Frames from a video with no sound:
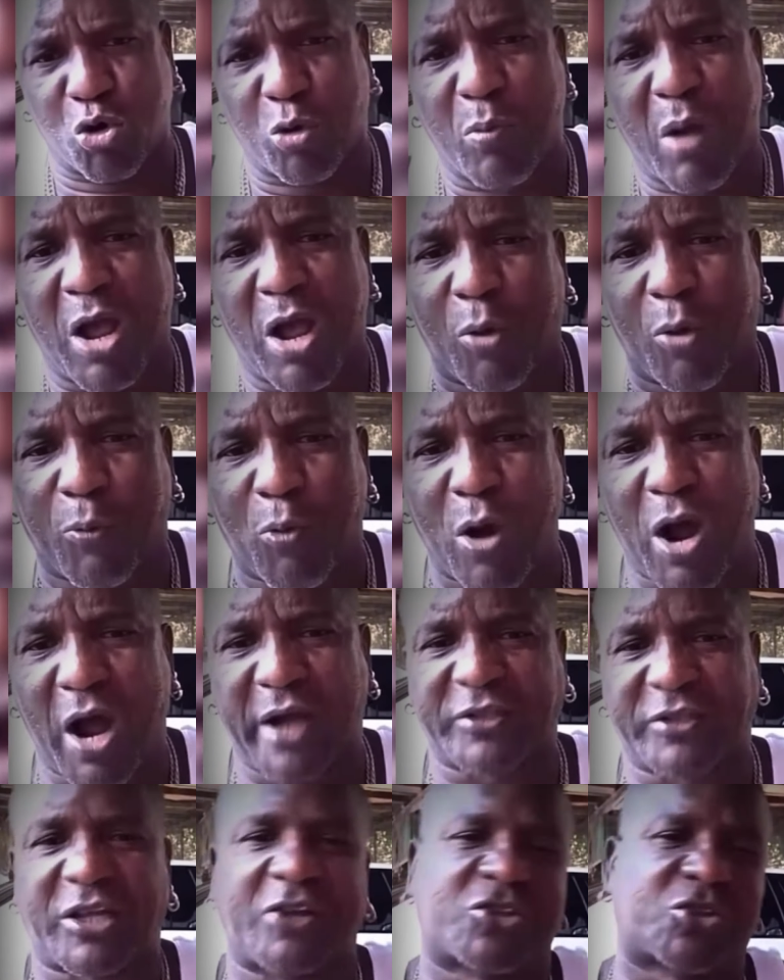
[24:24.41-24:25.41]
you know, buy a
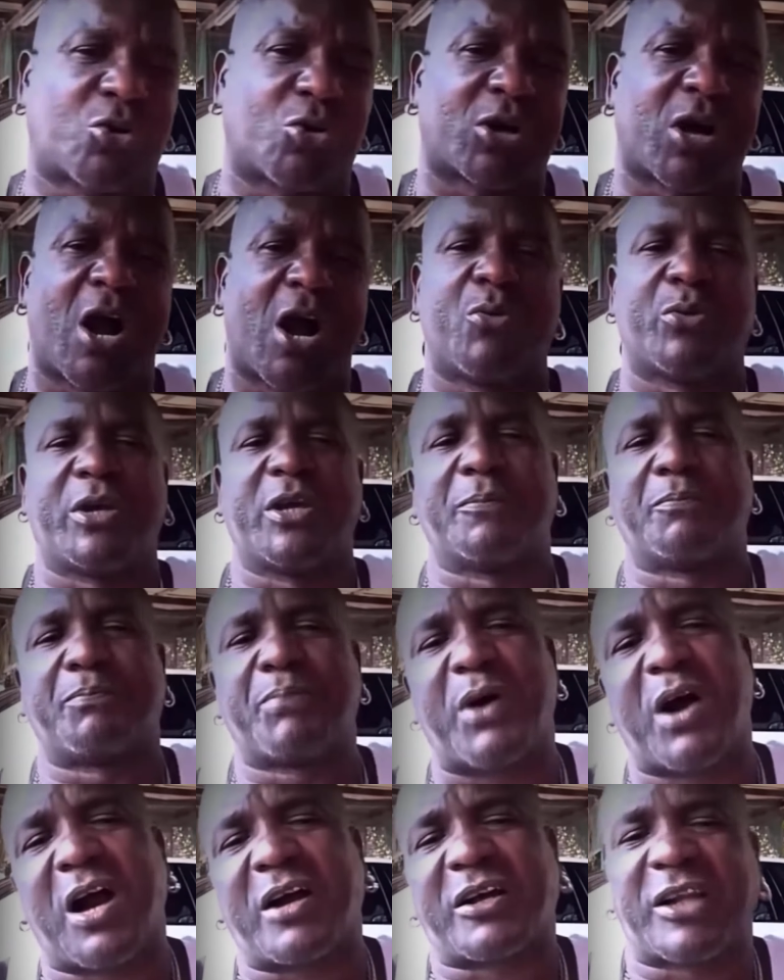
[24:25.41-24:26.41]
water truck, and we
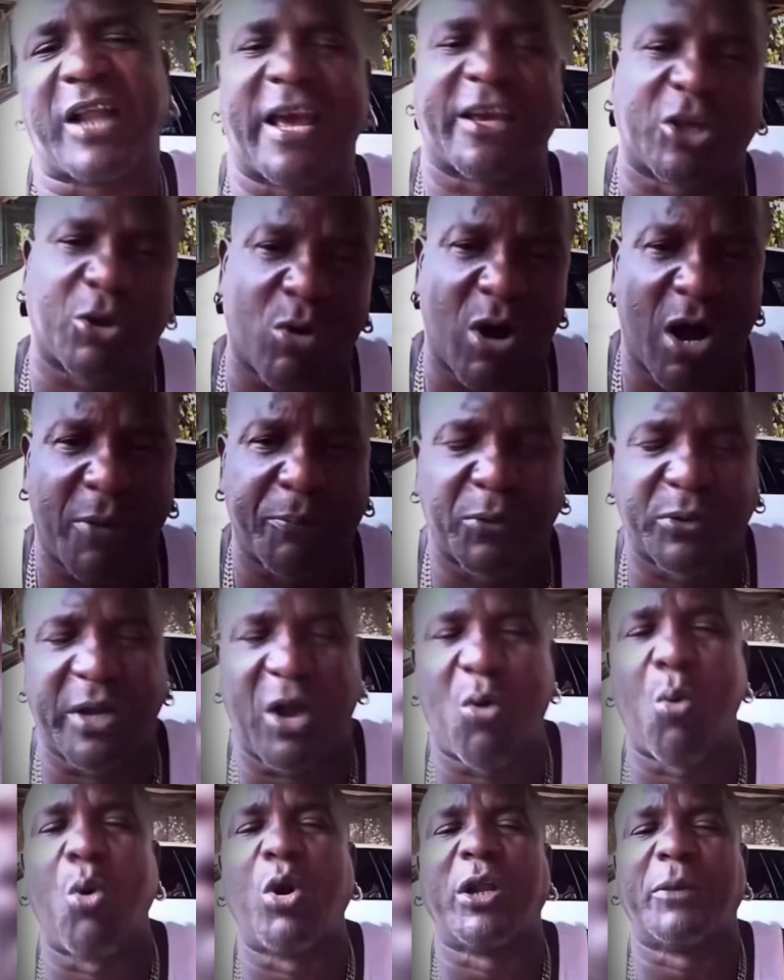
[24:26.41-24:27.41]
park like you want, put a
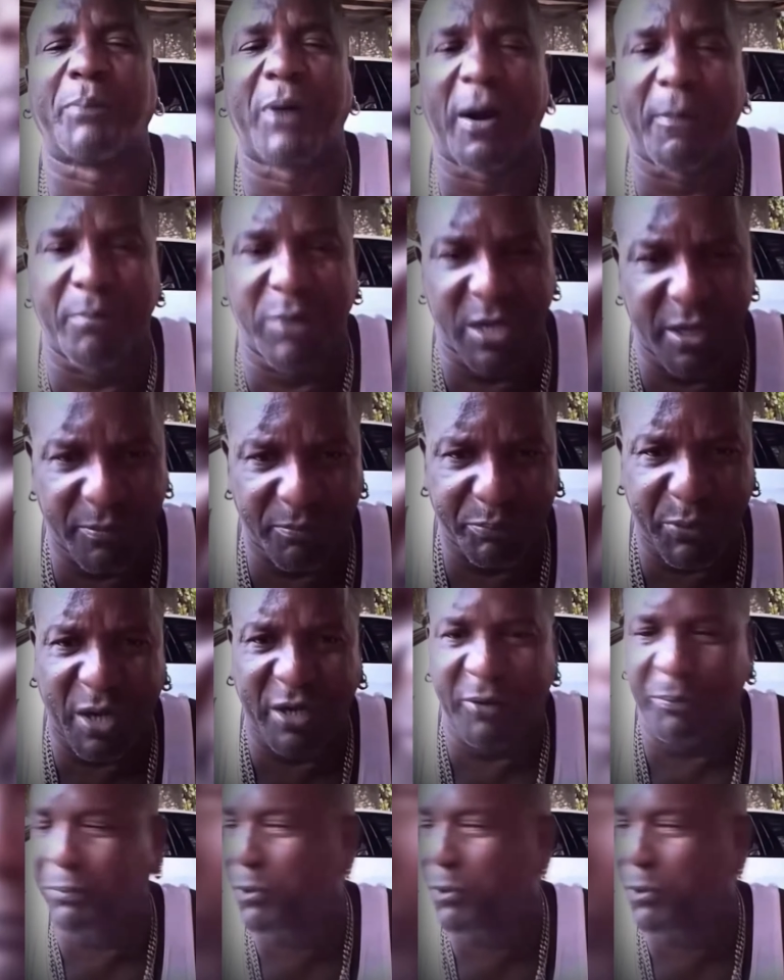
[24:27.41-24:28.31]
whole heap of blame upon